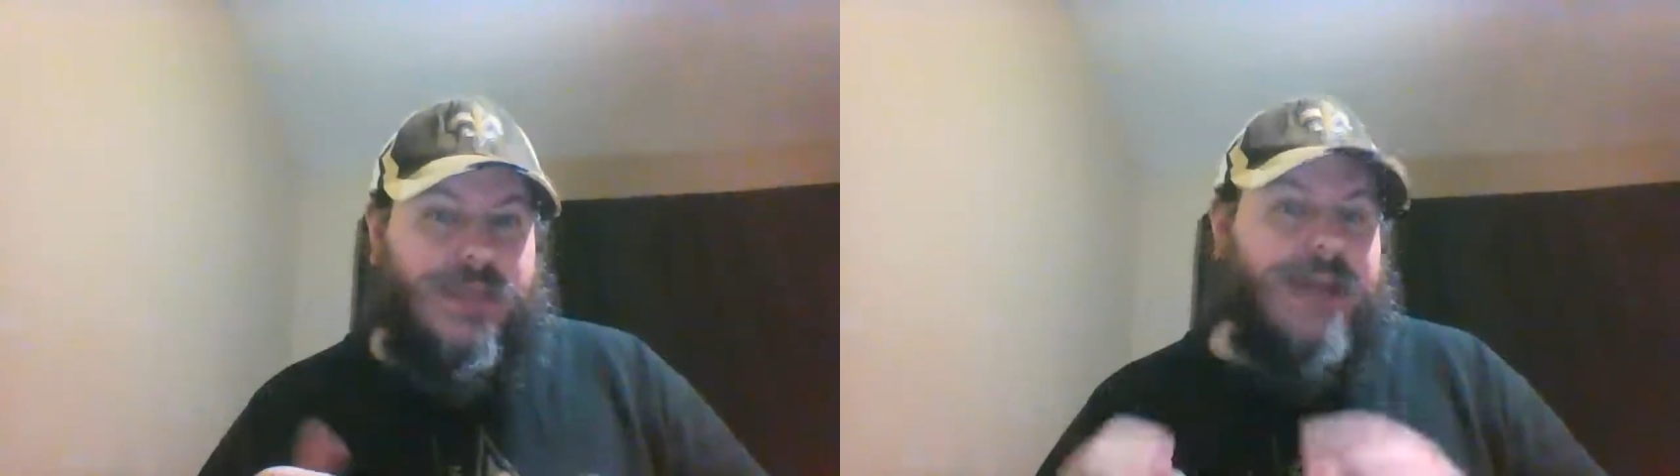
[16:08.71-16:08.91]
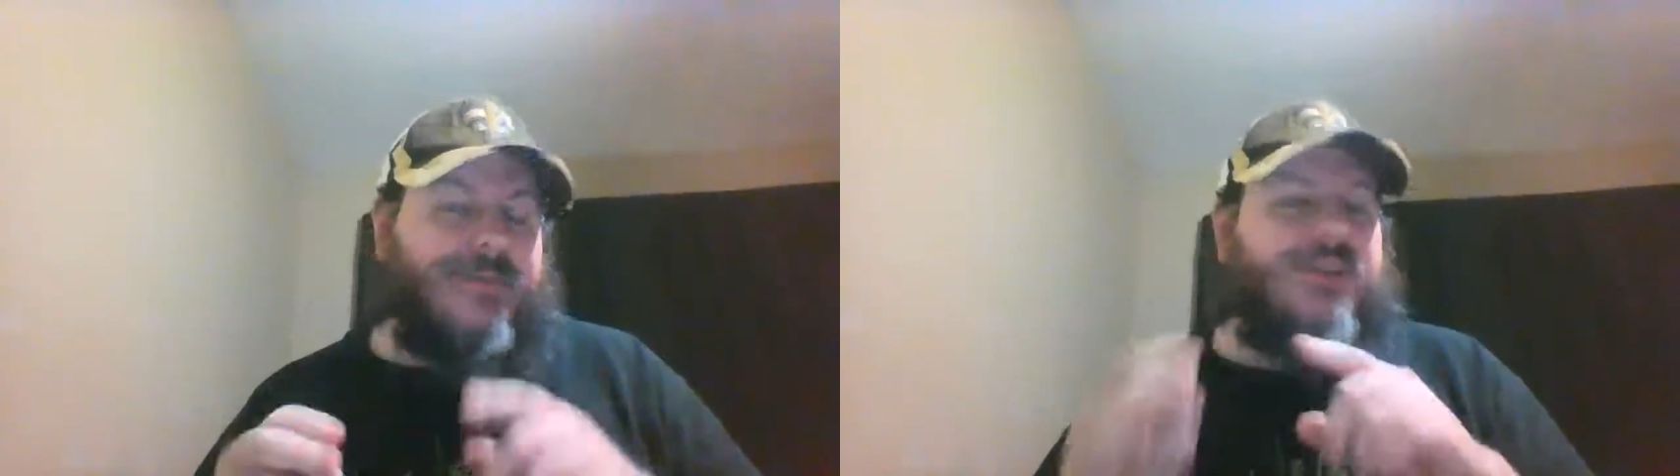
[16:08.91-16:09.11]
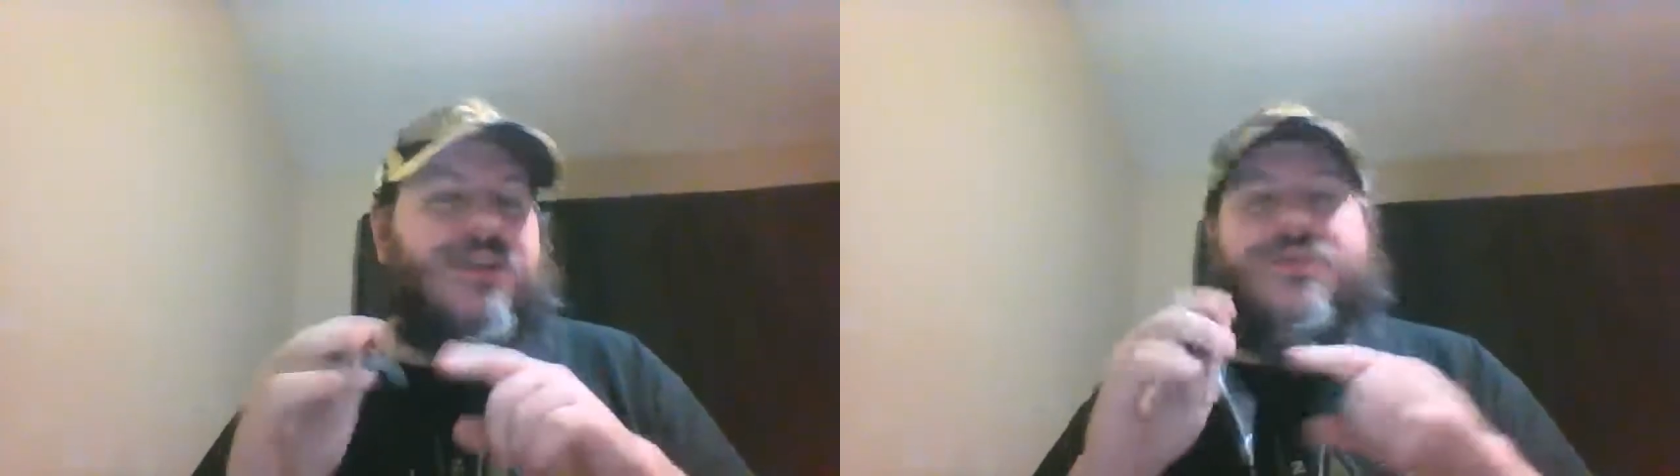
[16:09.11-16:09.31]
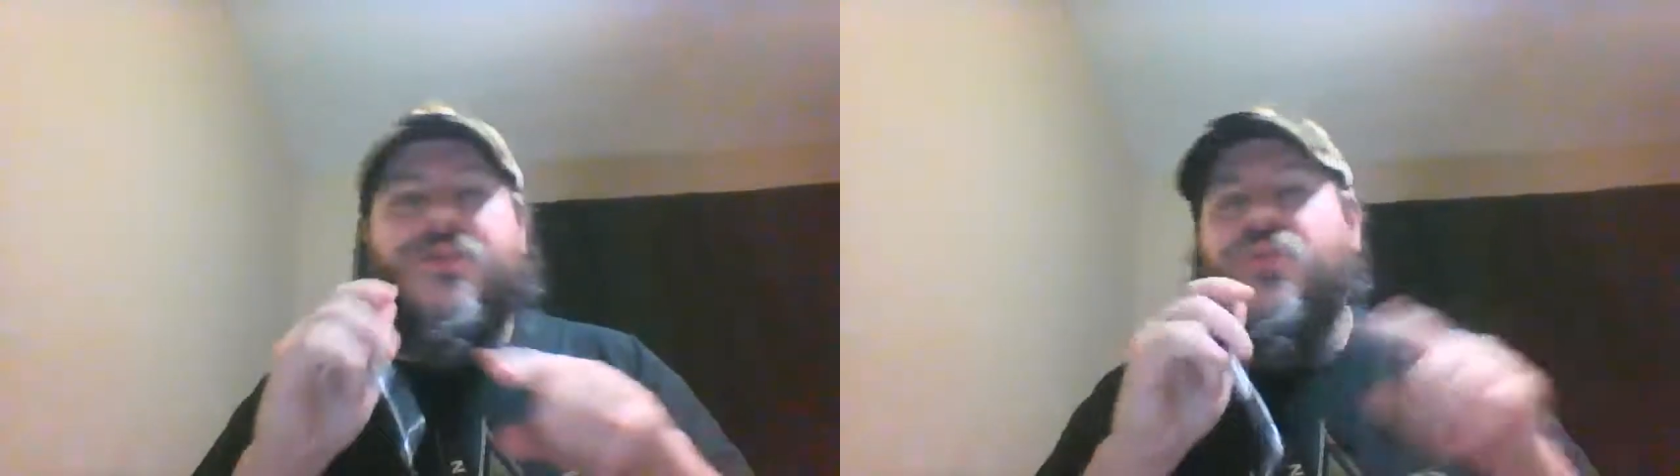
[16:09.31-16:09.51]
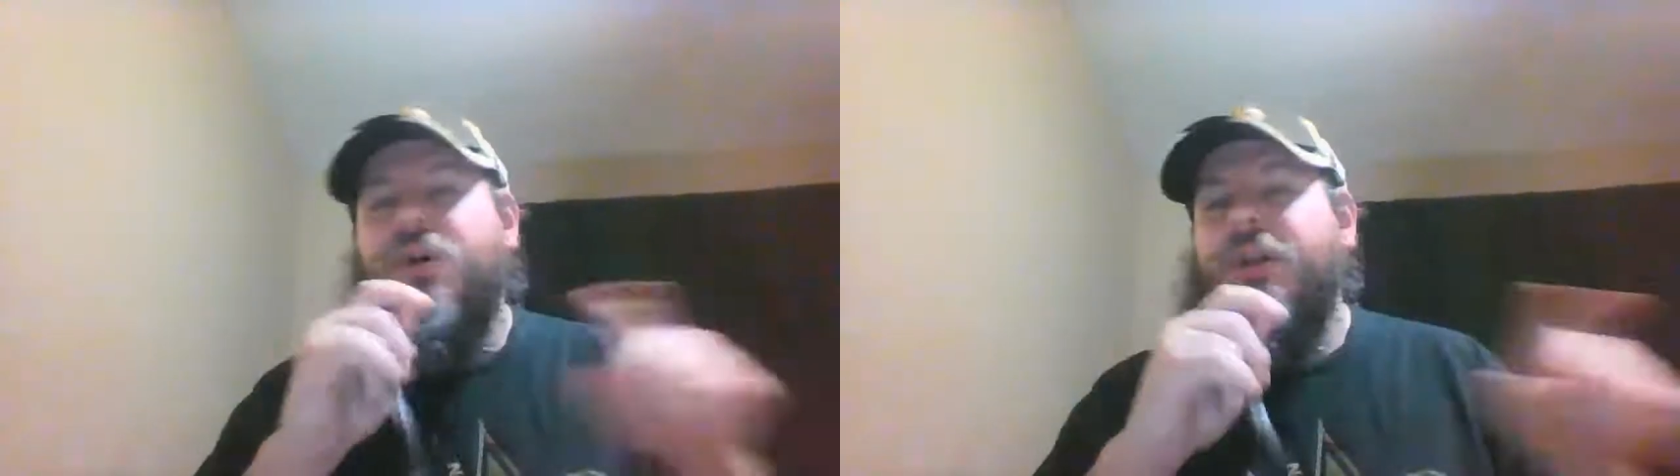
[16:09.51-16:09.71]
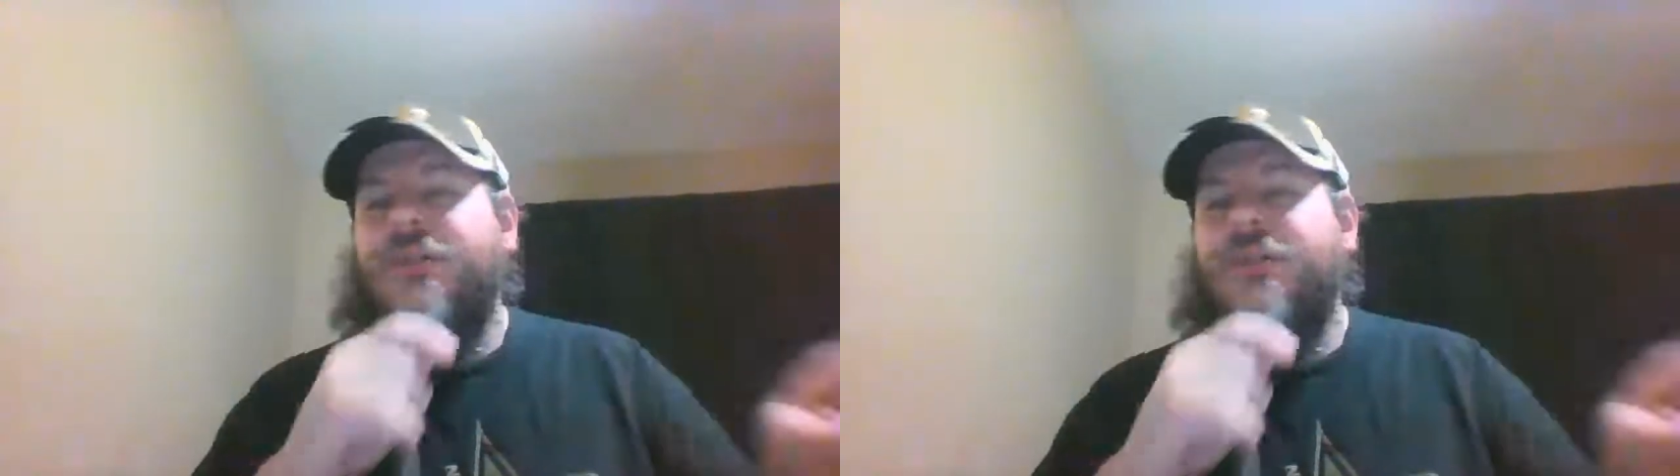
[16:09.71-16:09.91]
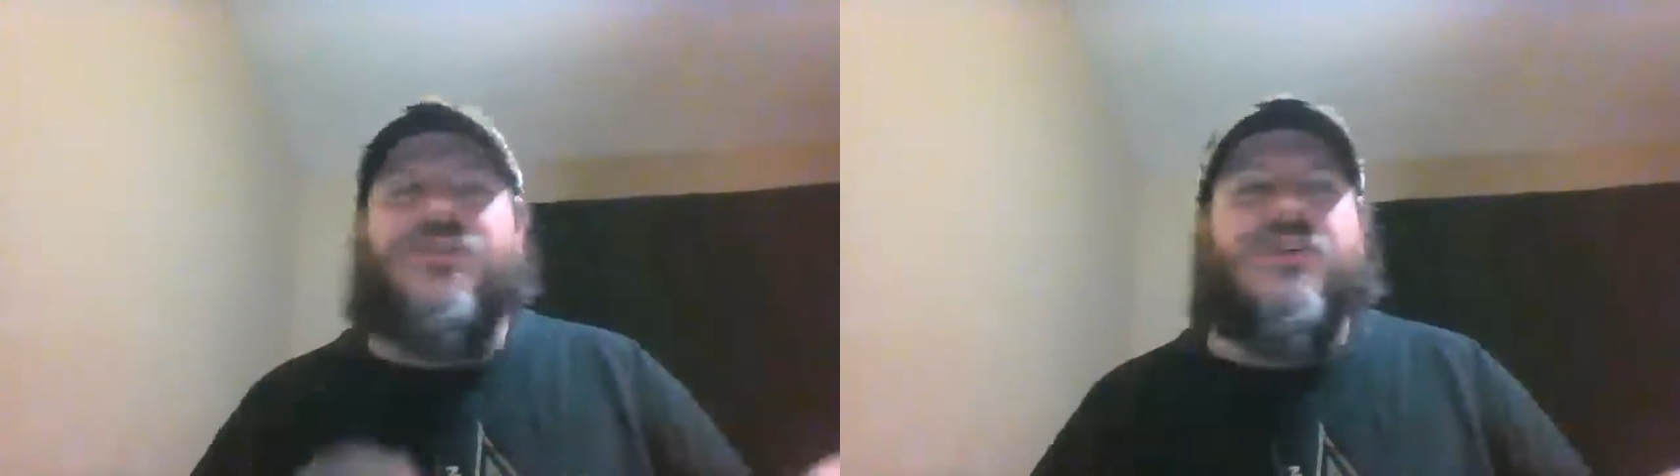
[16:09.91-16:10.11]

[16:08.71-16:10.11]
after you interview one after the